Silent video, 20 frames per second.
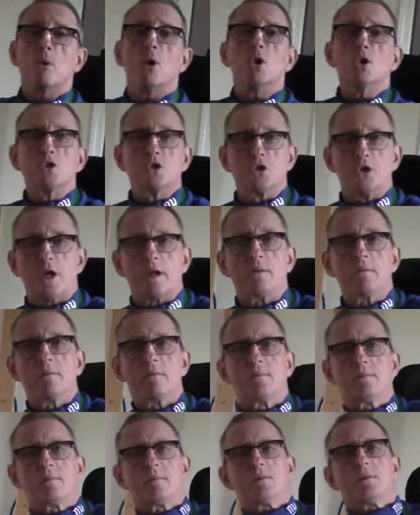the bullshit.
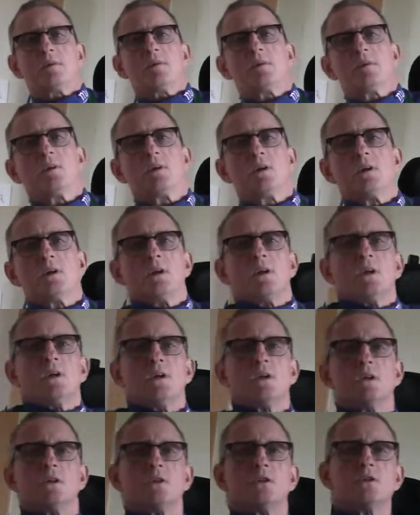
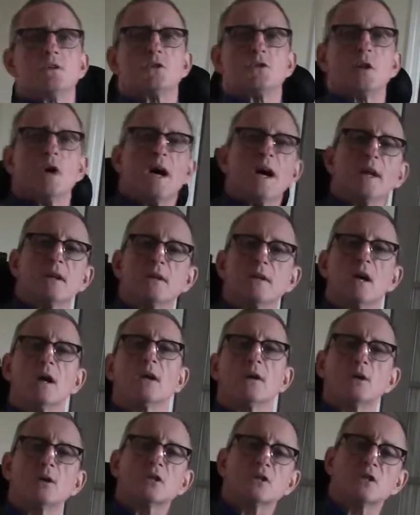Trying to
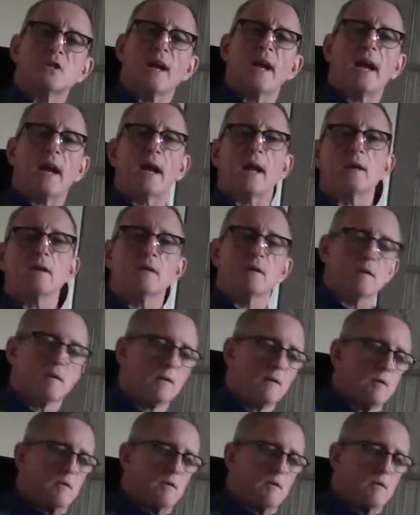understand